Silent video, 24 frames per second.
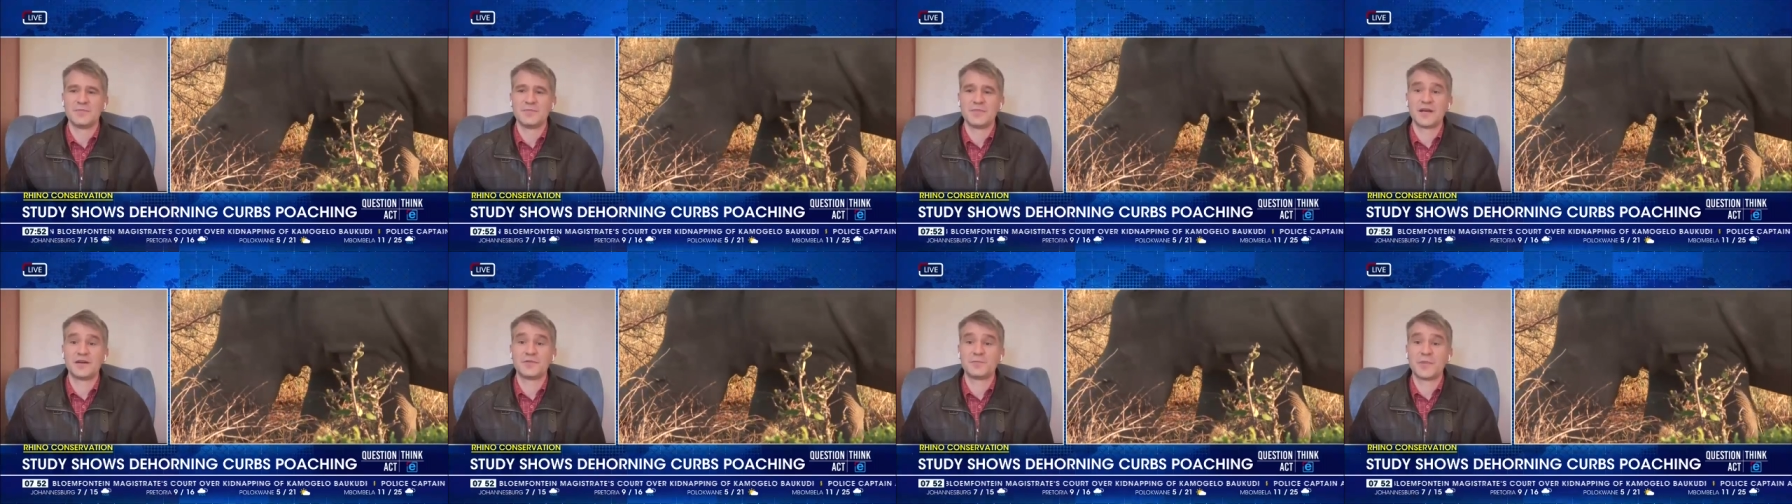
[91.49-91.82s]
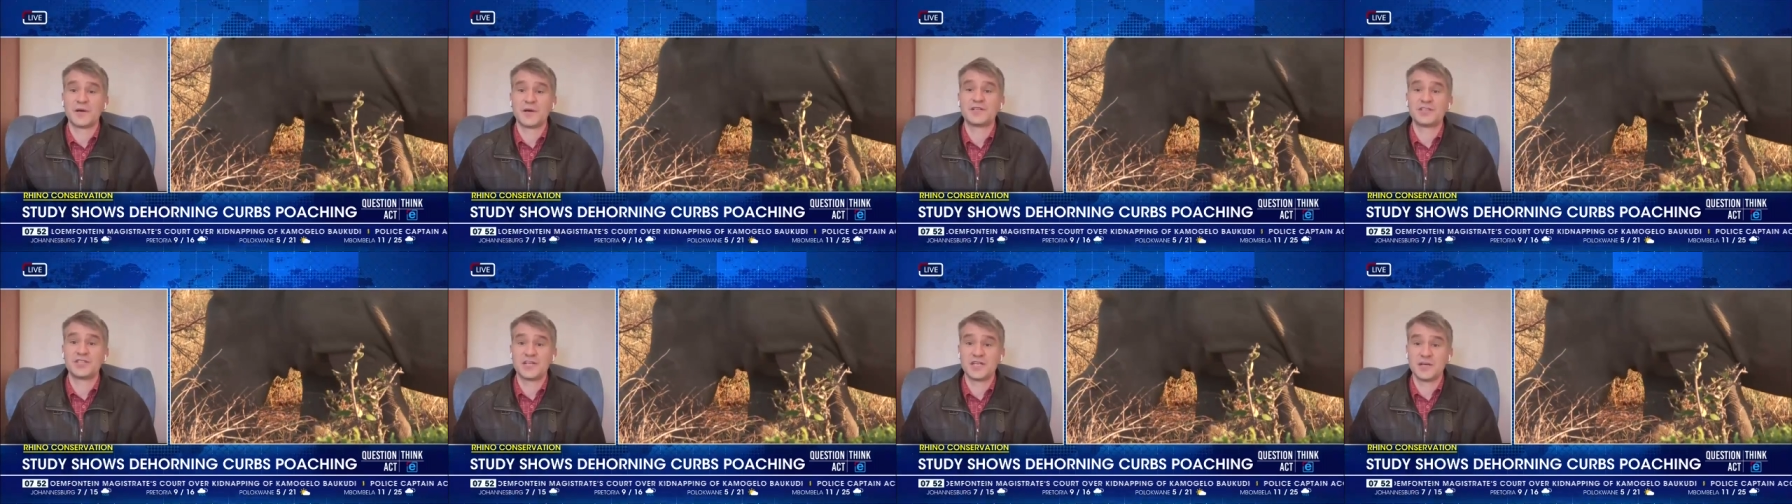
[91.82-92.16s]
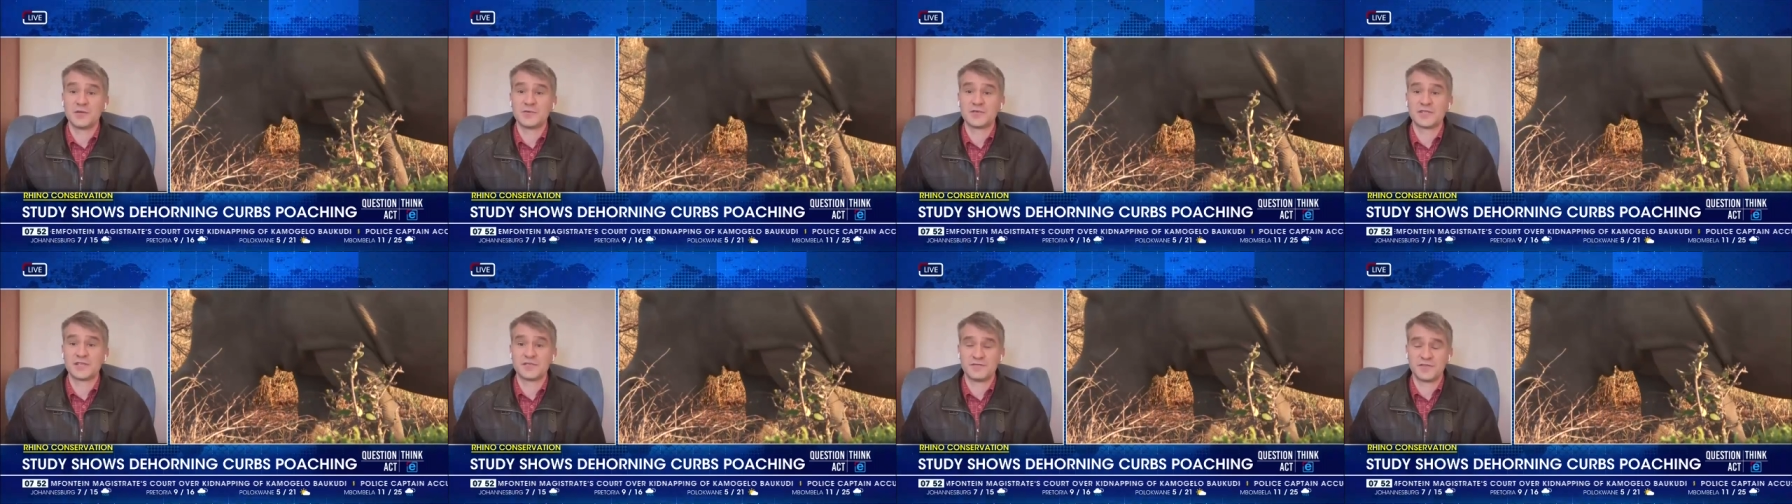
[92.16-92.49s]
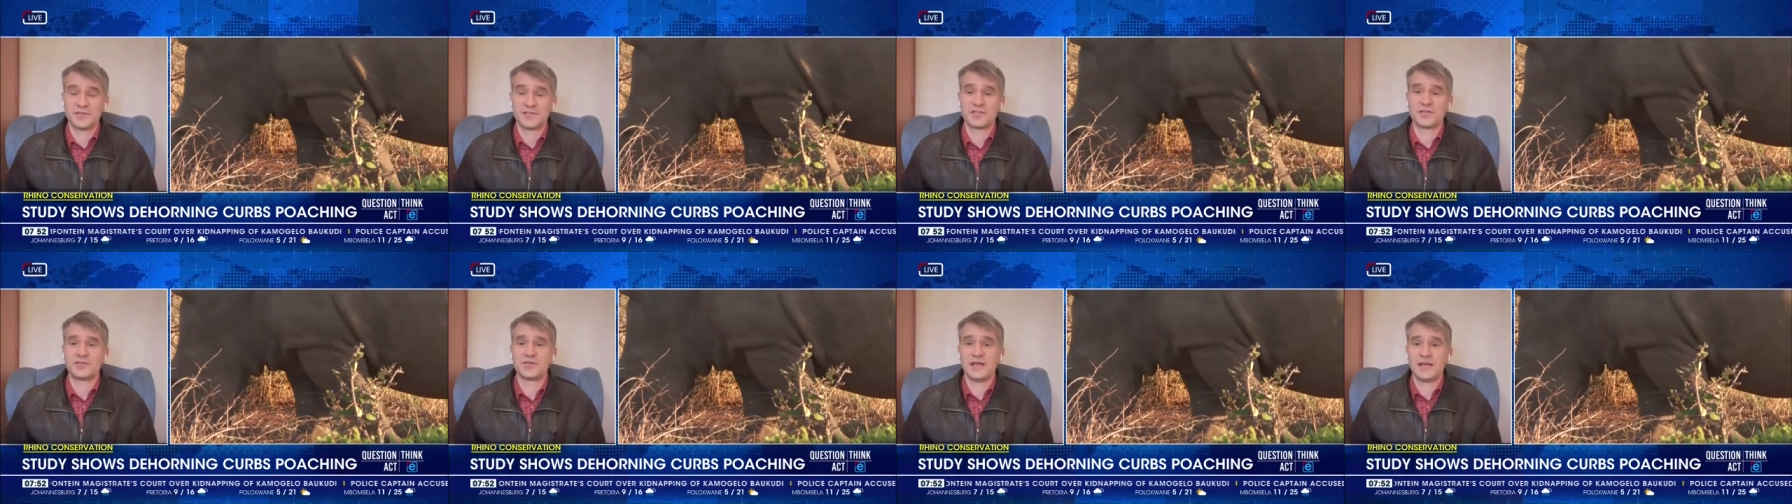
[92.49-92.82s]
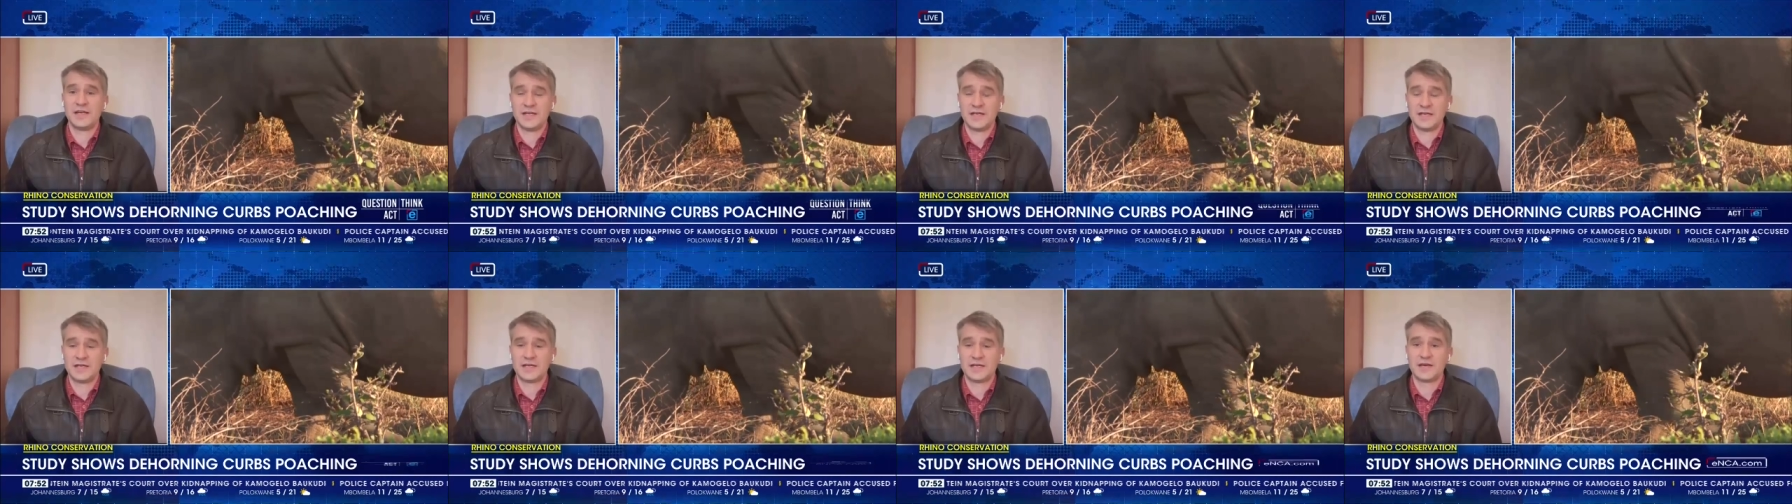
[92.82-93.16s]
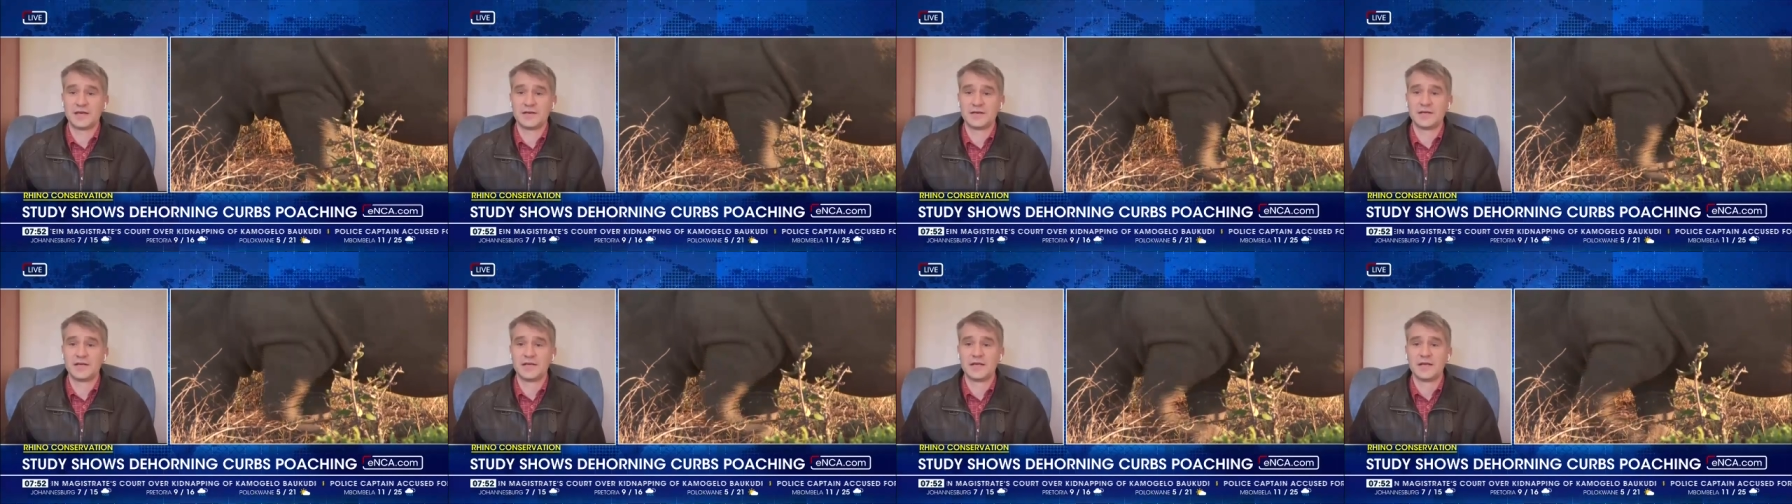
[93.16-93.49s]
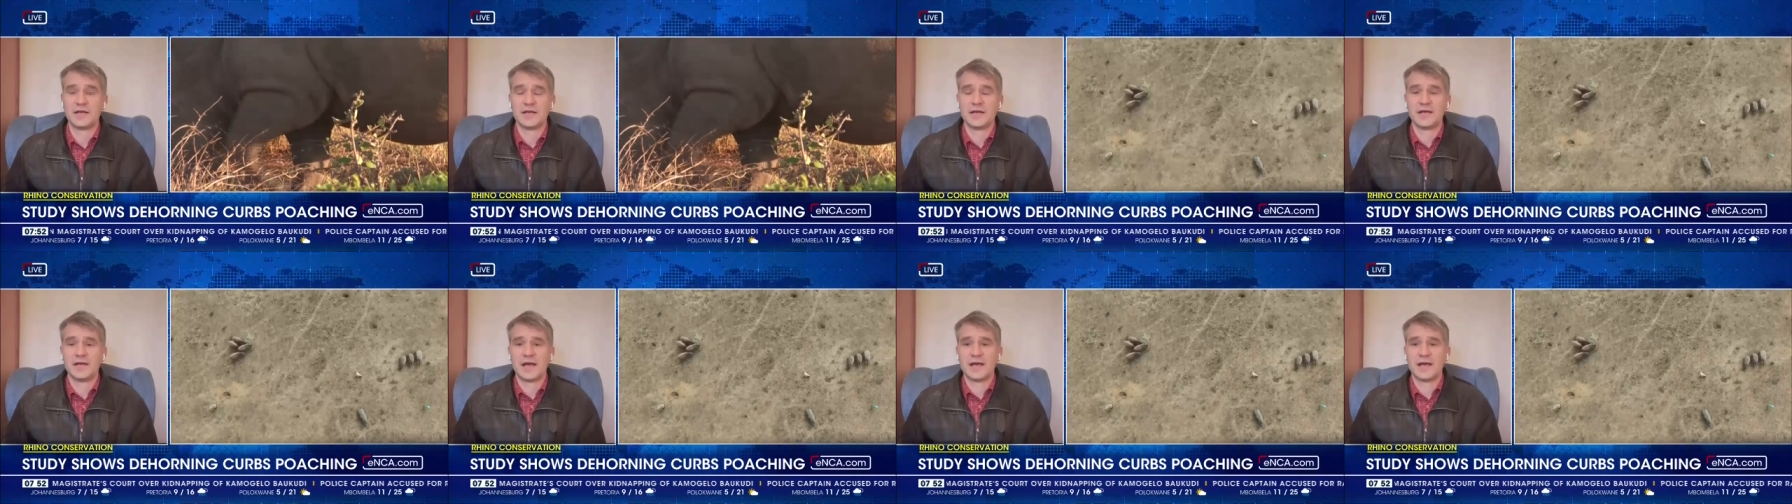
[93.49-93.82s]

but, but she was a visionary leader